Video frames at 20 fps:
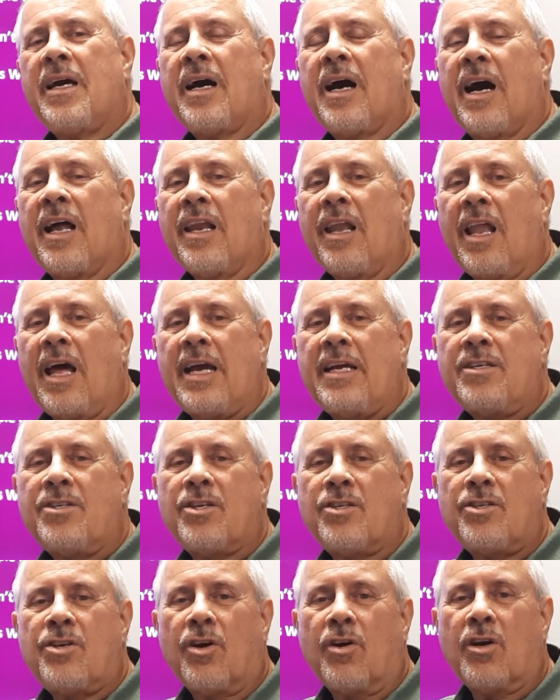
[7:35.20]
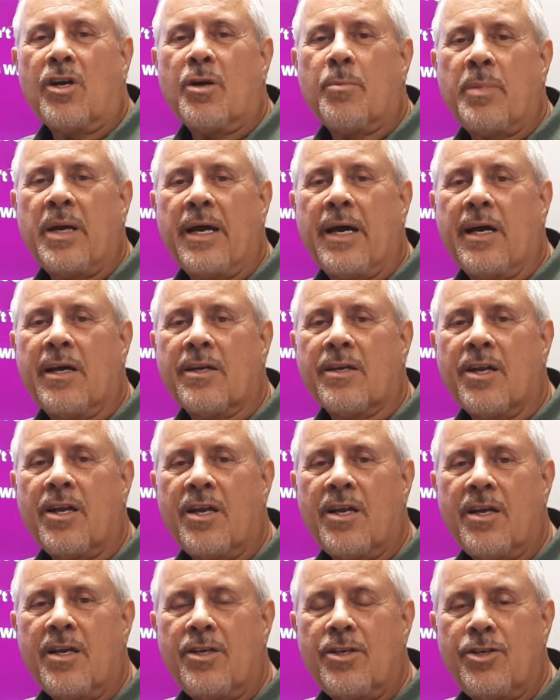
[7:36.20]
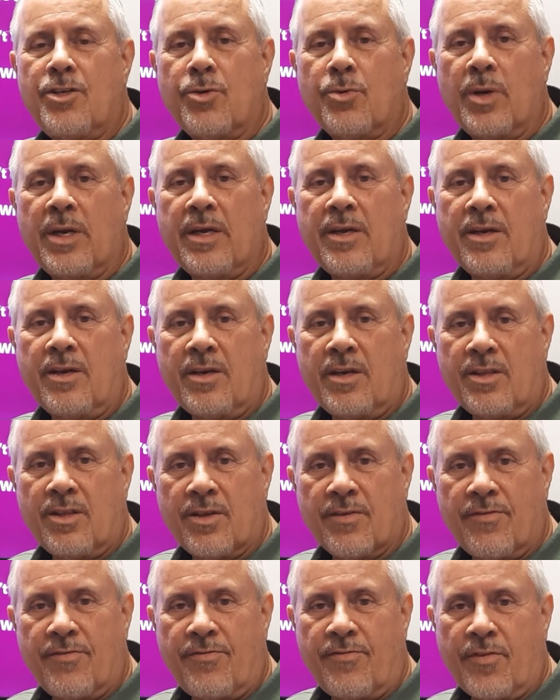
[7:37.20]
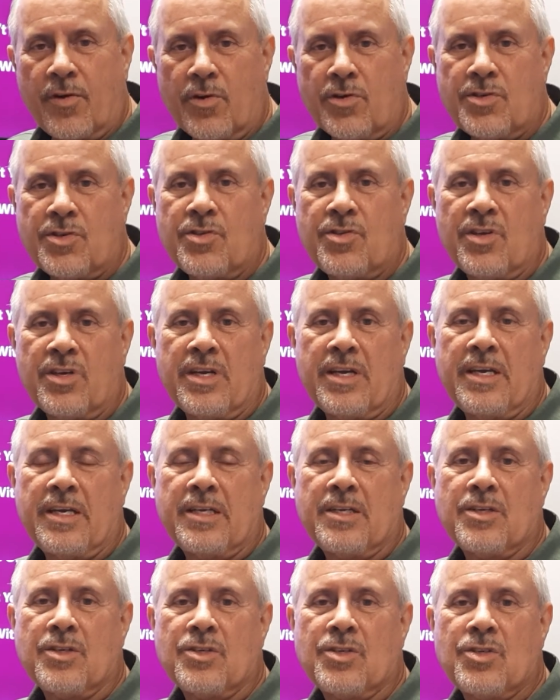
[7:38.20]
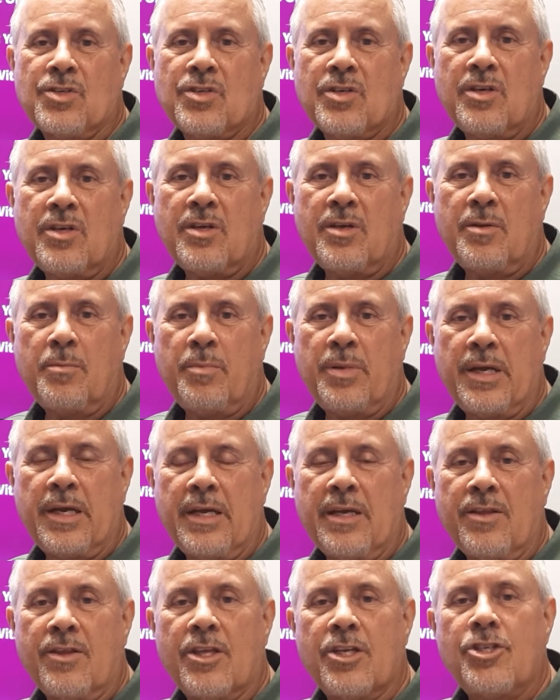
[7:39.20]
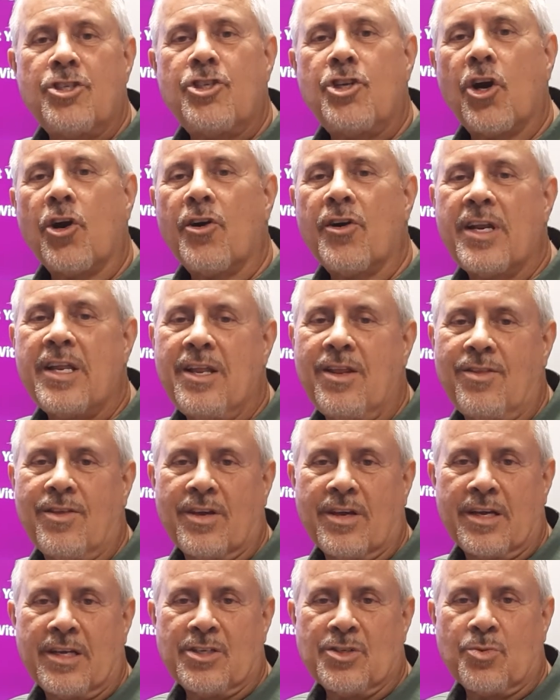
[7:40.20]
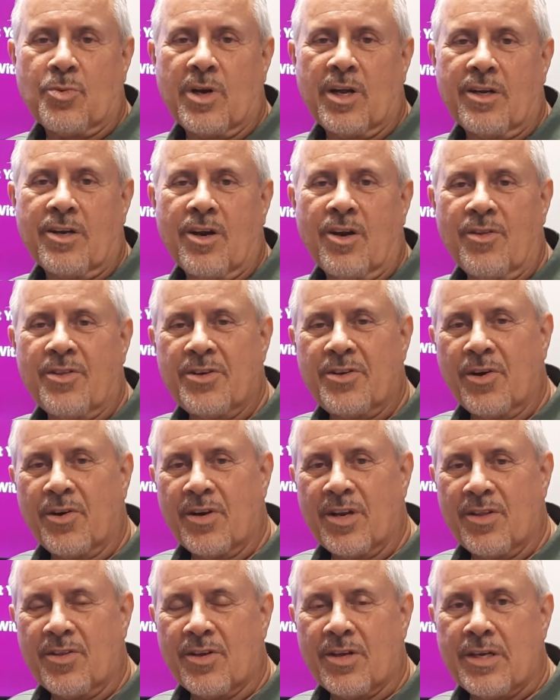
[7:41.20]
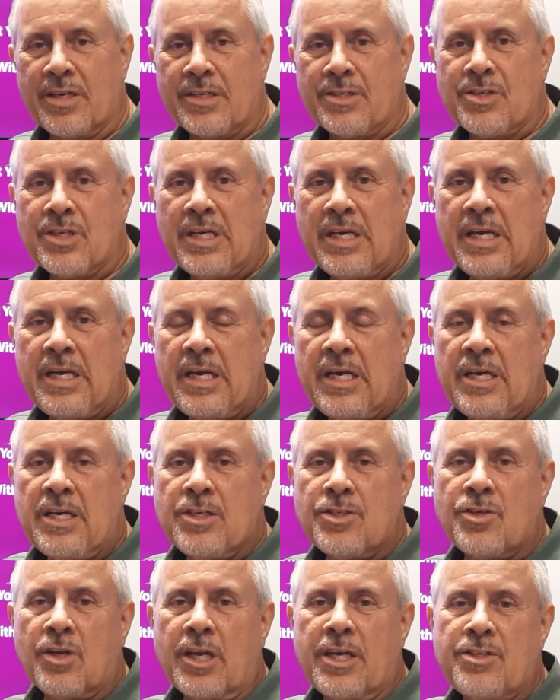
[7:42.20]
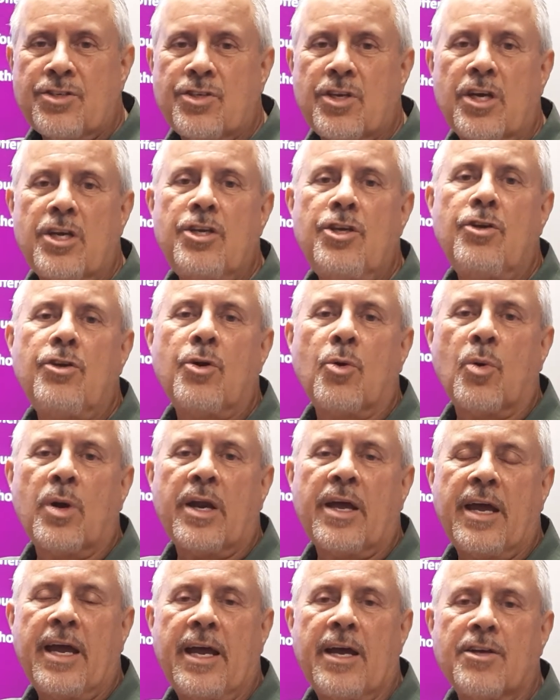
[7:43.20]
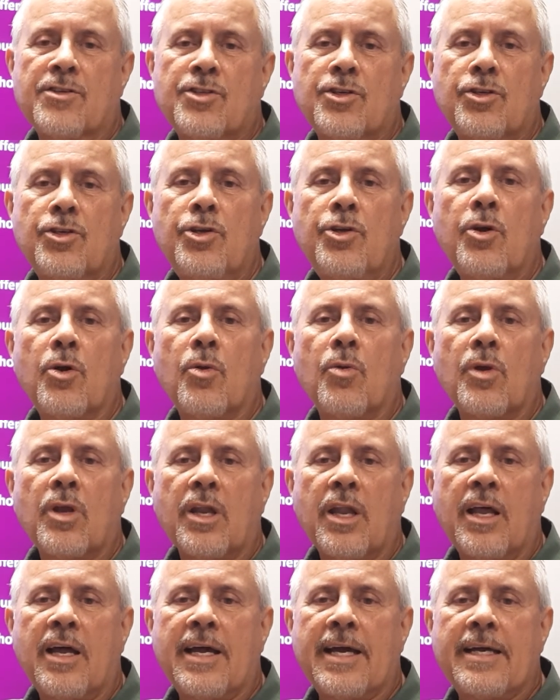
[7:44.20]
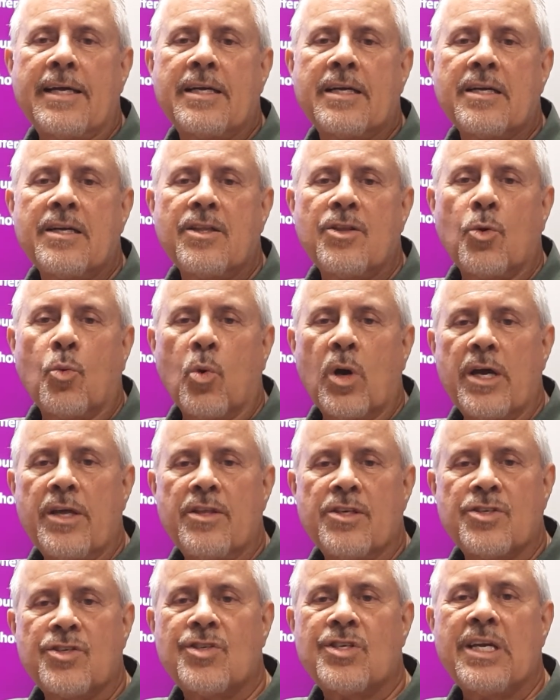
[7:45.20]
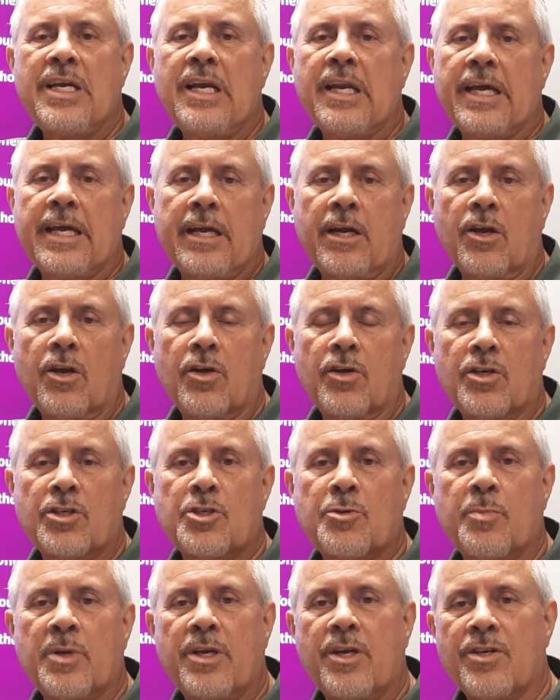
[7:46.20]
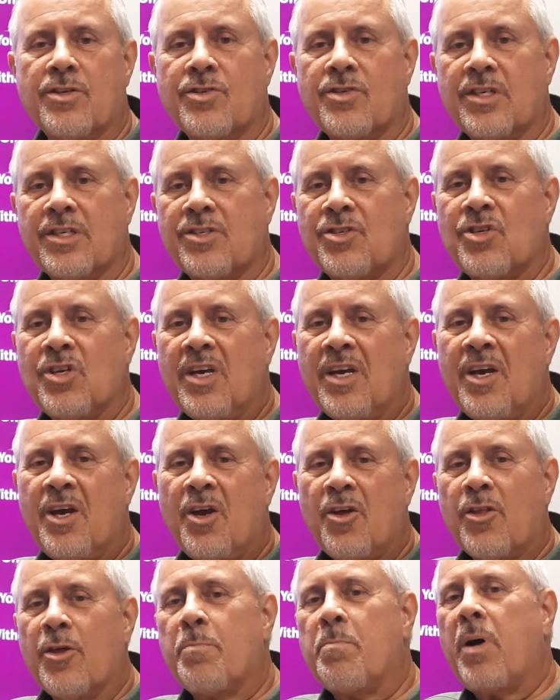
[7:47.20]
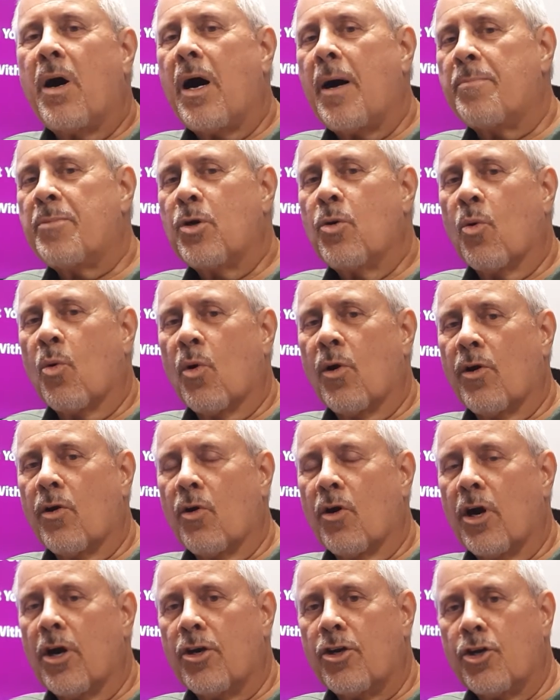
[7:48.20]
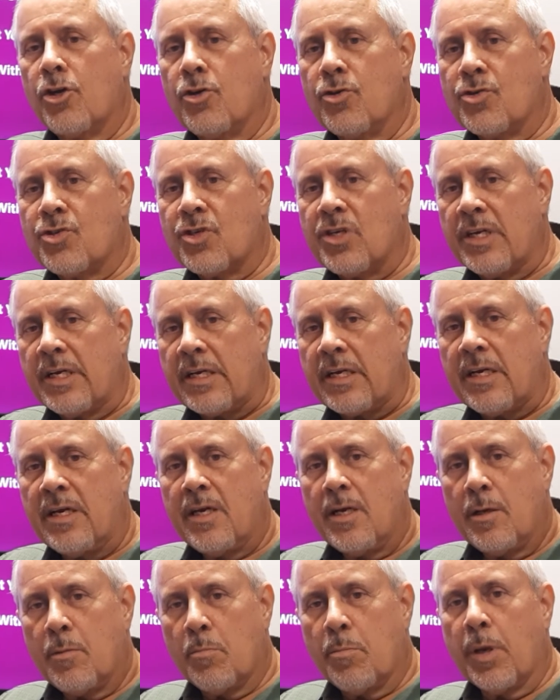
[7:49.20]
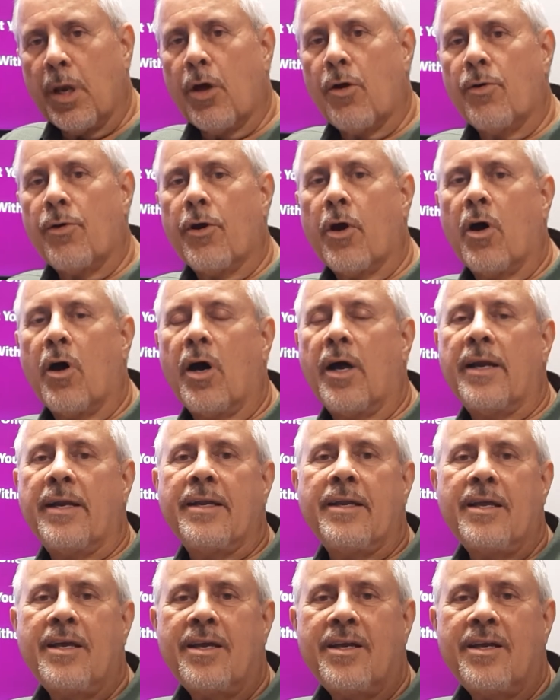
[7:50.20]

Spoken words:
I like to talk about doing the first things being the dirty things, what I call the dirty things. So let's say you go in a house and you don't like the way the ceiling looks because it's the popcorn or acoustic blown on